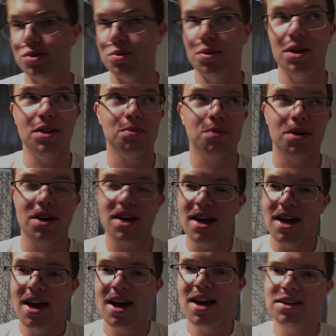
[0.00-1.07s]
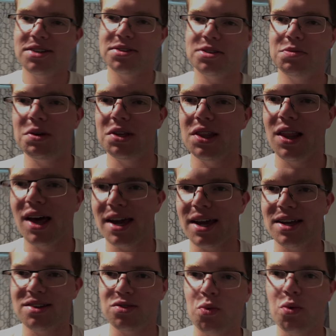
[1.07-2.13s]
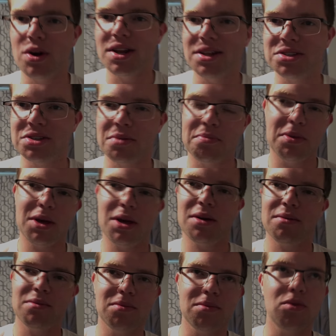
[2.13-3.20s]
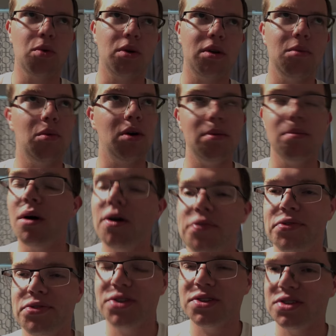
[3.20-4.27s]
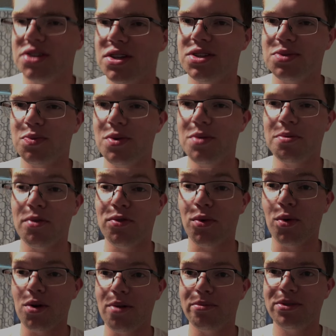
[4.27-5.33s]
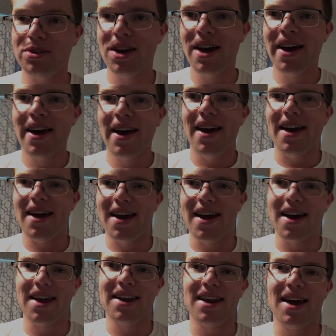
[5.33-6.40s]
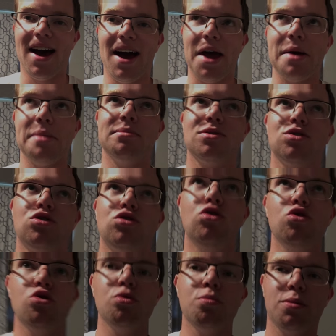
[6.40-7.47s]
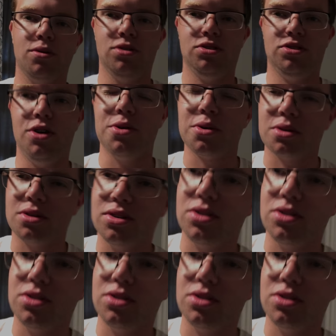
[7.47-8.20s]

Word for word: 2020. So it's been like 20 something, 21 months since we performed and I am super stoked.